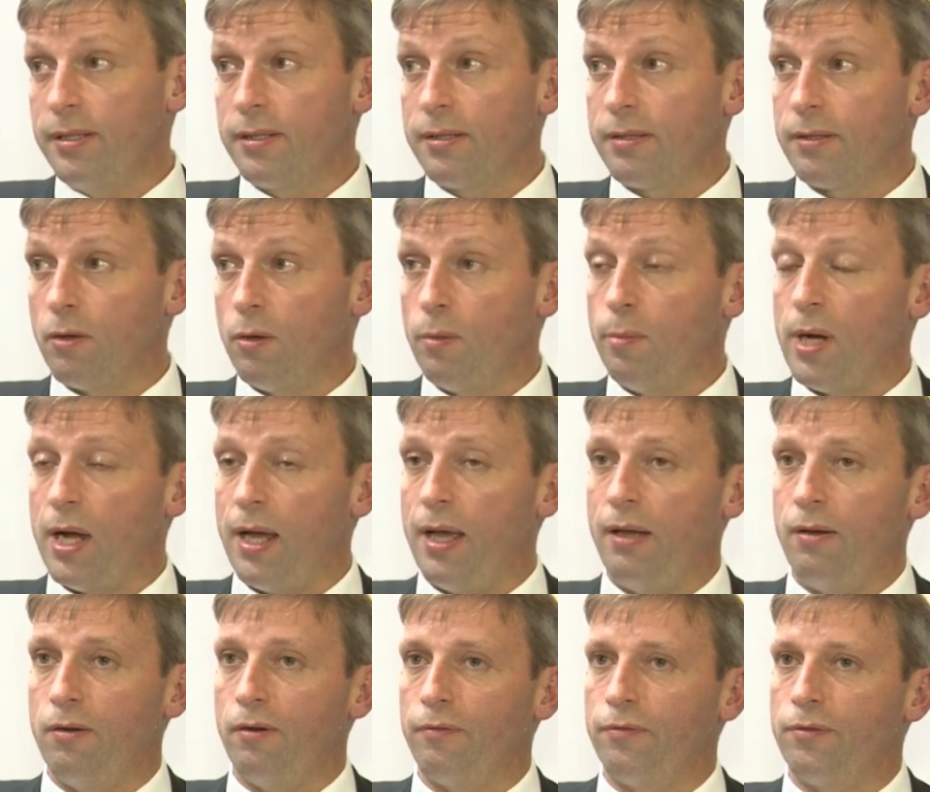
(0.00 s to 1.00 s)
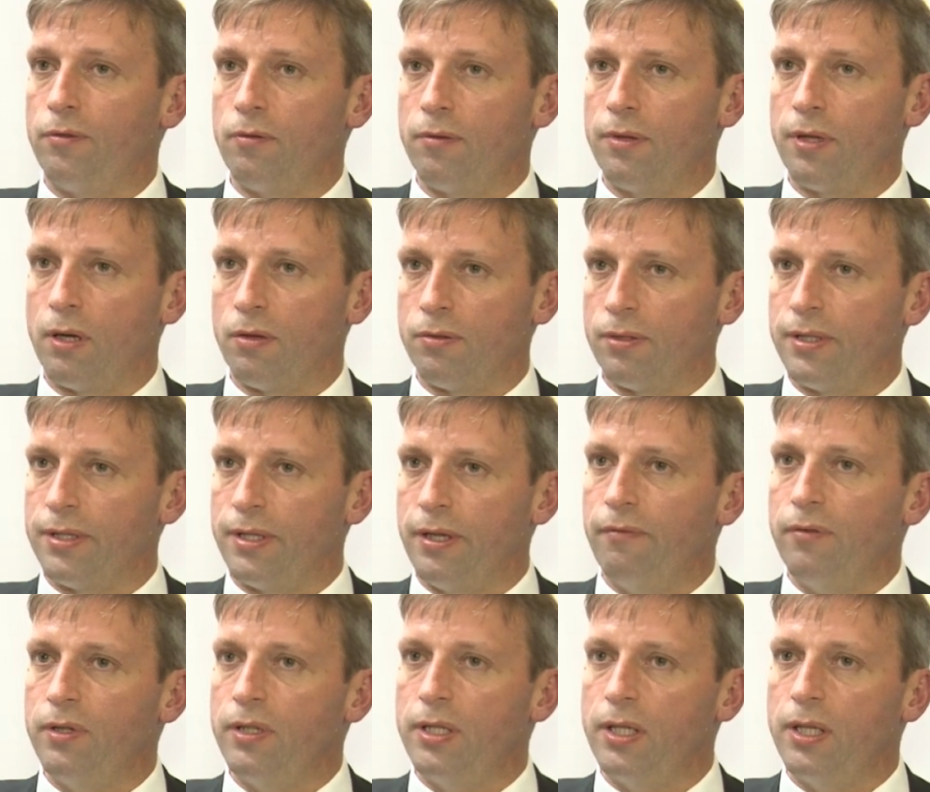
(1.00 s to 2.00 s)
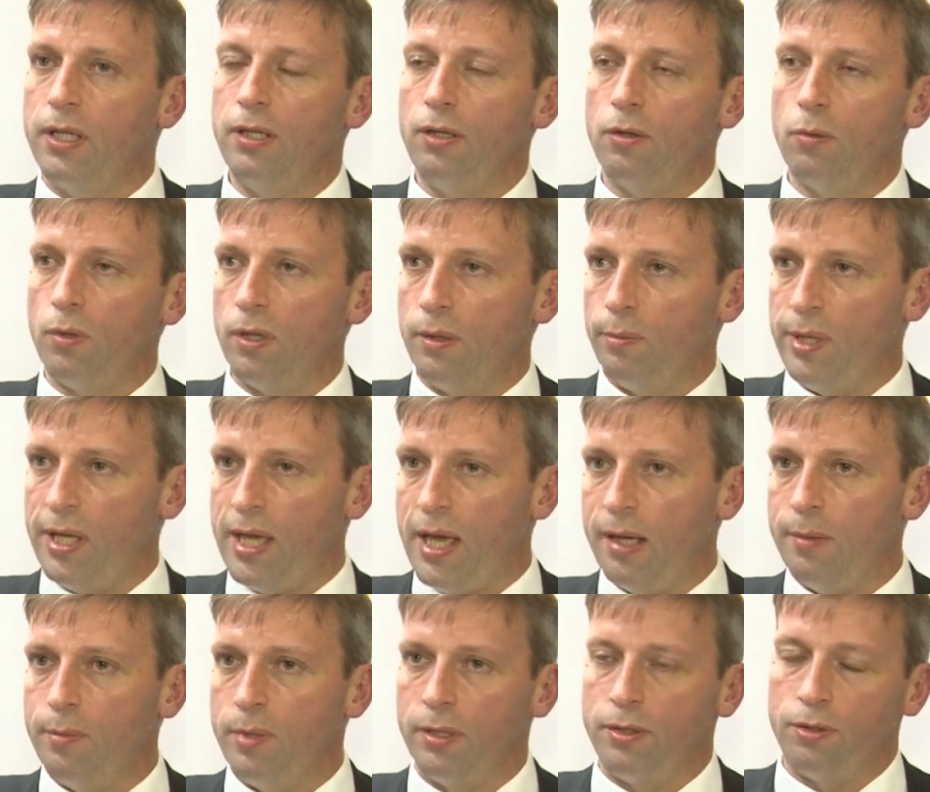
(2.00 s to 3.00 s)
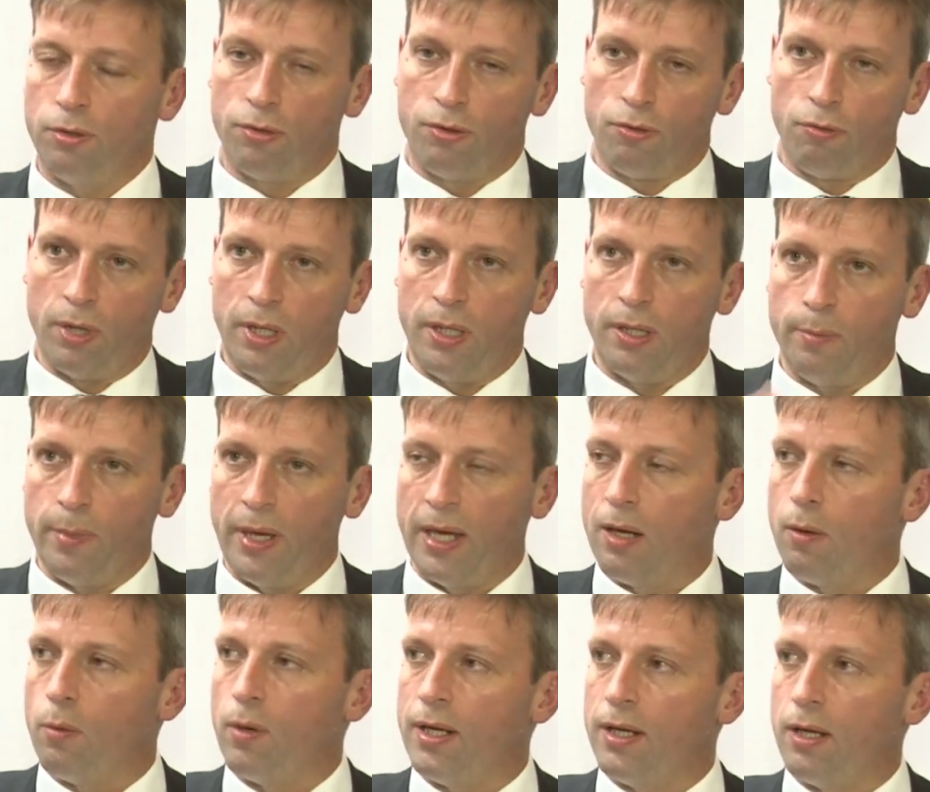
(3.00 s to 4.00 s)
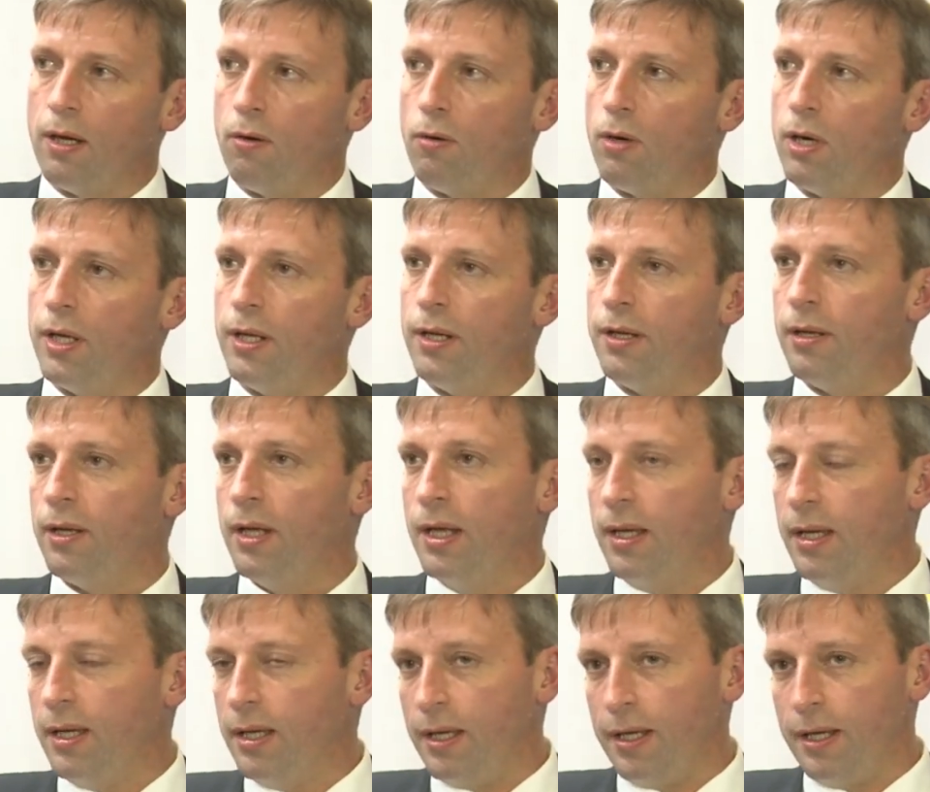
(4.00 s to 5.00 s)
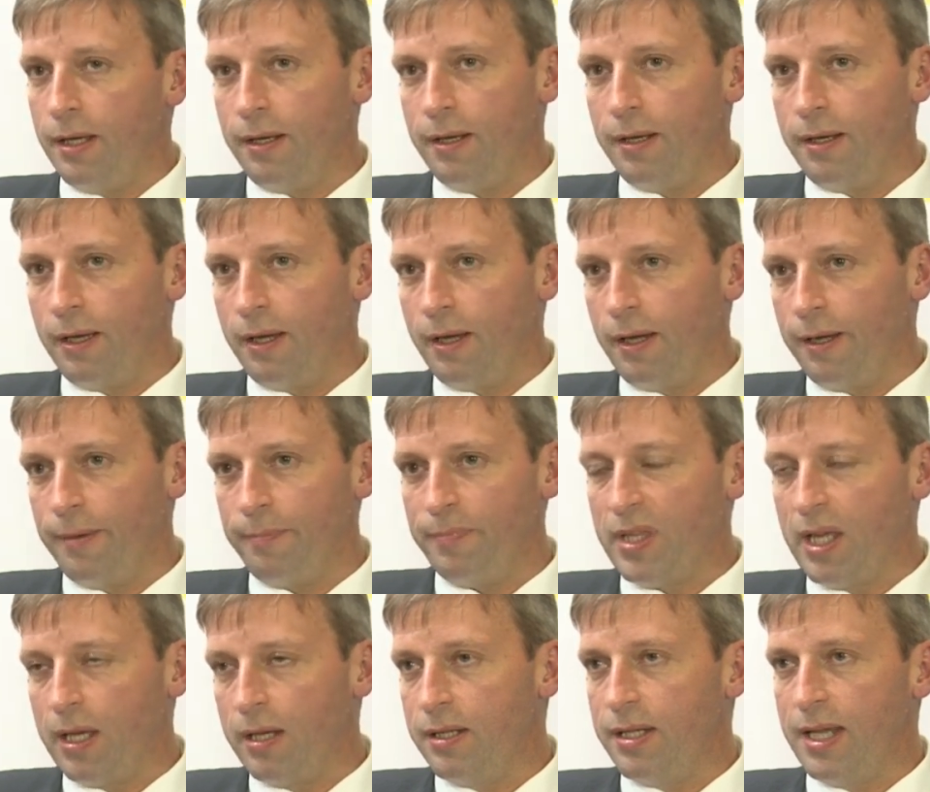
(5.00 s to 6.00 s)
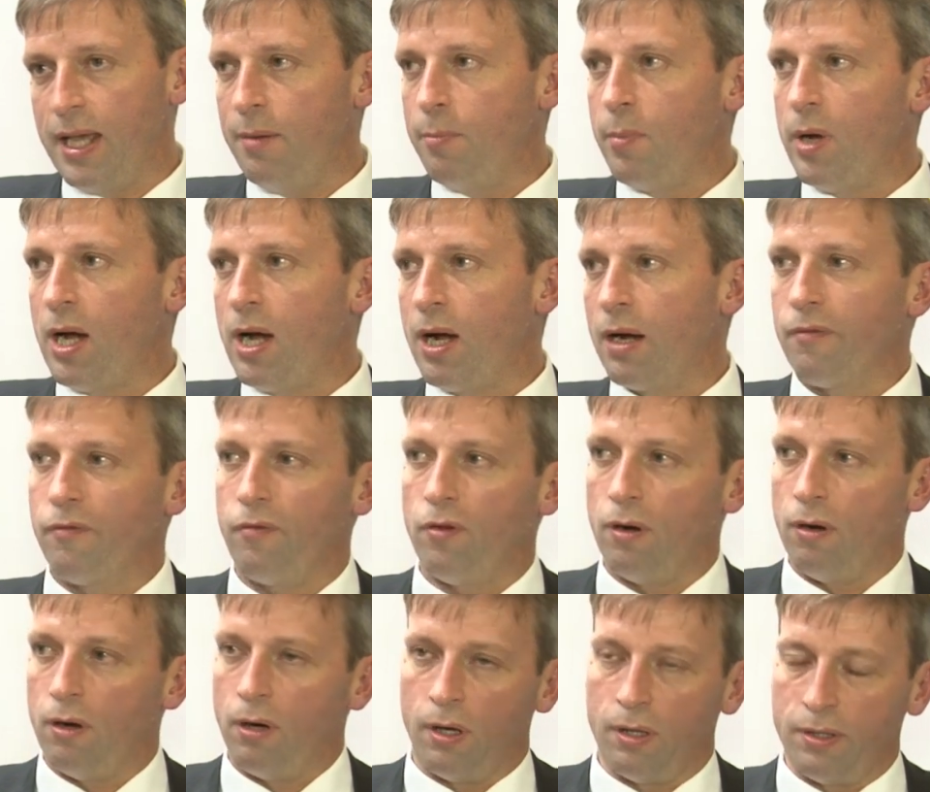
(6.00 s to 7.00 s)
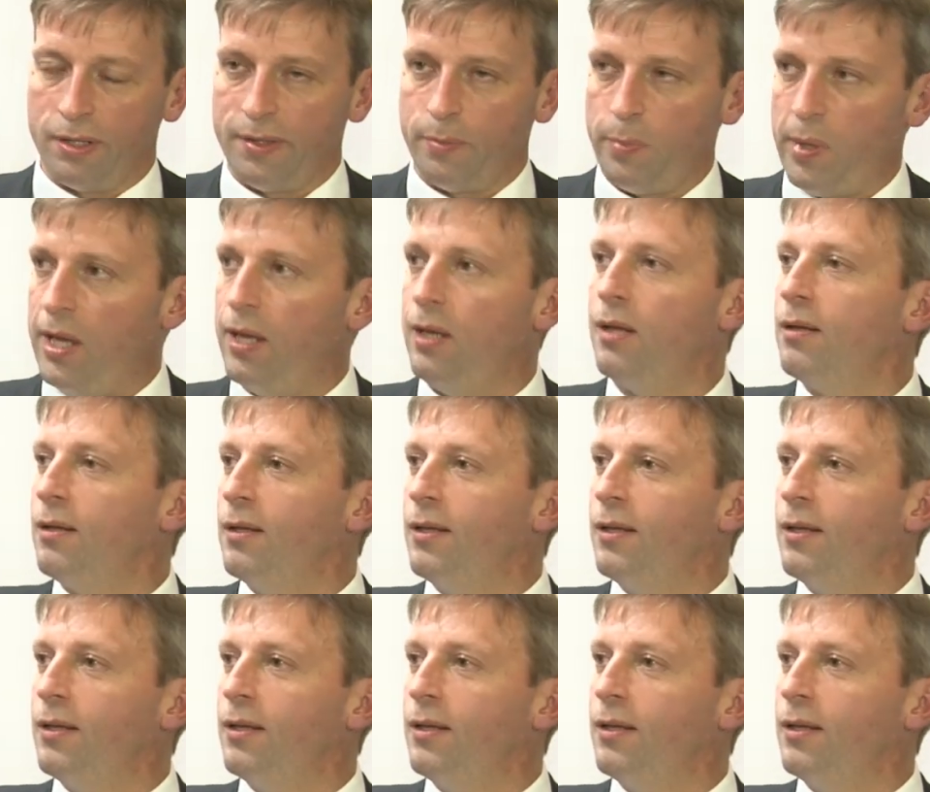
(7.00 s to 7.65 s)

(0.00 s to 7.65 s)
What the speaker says: So by end of 2017, you will be able to trade a megawatt hour in Denmark for Spain.